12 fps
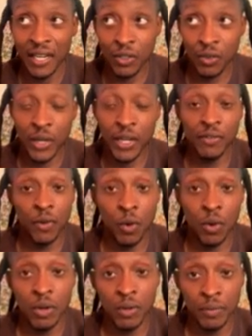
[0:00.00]

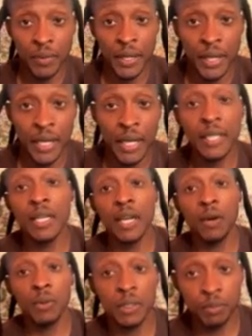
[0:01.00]
24 until I
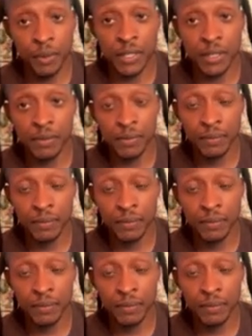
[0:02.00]
went to prison.